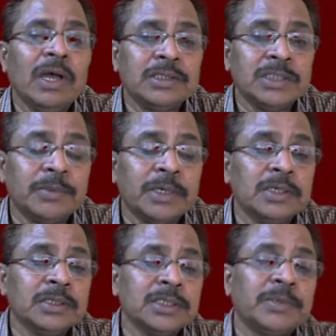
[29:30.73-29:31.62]

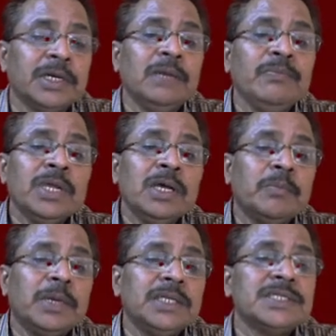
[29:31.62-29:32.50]
shifted.
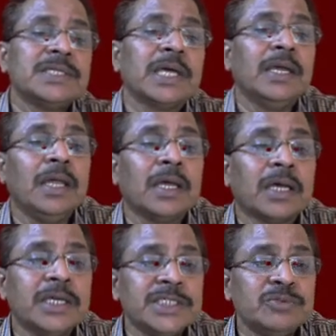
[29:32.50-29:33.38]
But this is again a
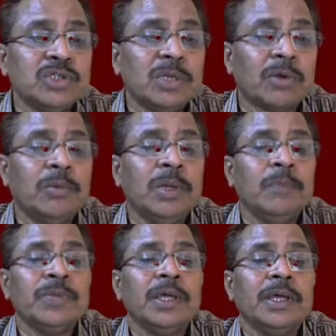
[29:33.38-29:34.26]
conceptual problem,
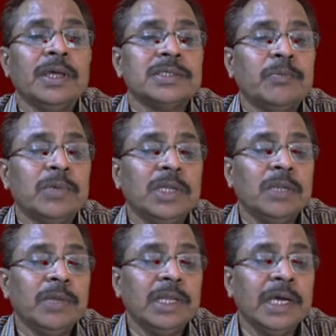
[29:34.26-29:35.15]
example
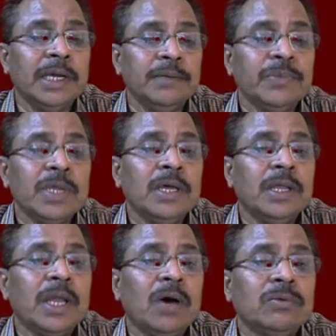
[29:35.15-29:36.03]
number 9.
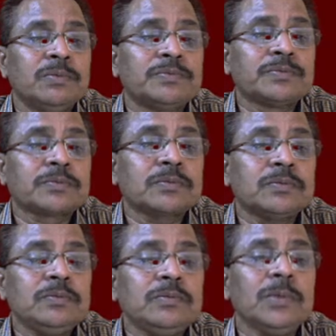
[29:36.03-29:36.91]
Now
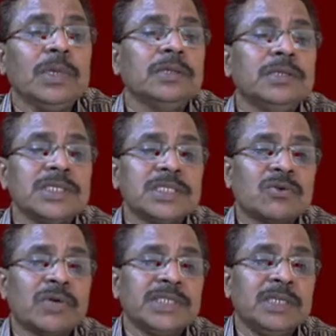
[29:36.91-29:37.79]
this is
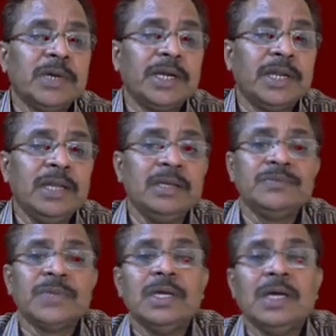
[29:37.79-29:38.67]
question number 10.
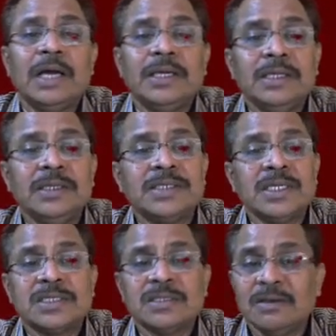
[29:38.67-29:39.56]
Again, this
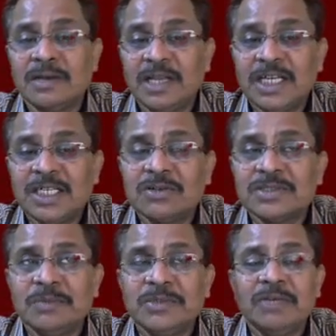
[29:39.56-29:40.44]
is related to
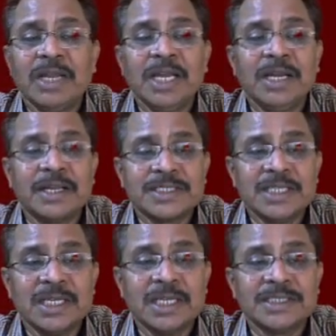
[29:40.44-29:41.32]
something very
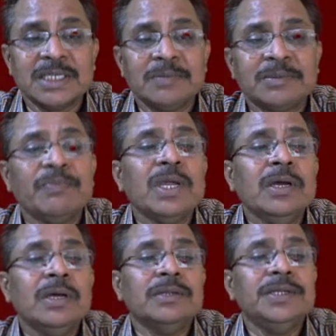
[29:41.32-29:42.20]
interesting concept.
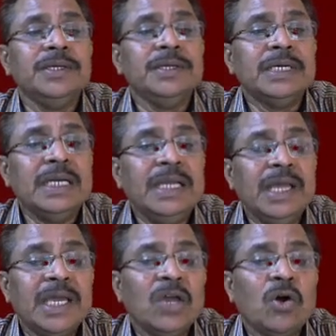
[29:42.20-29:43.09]
The
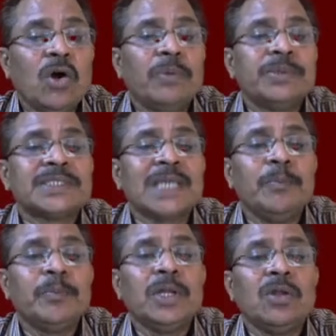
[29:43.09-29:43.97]
decay of
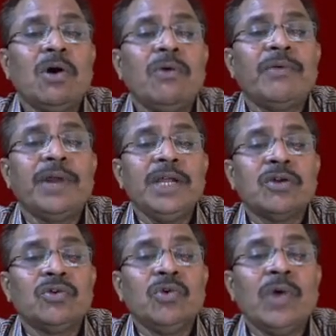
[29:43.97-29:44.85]
sample of
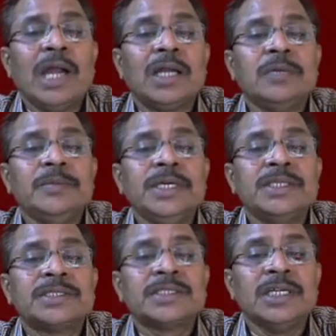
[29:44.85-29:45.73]
radioactive atom
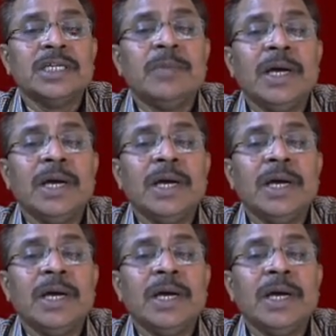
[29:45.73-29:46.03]
is studied by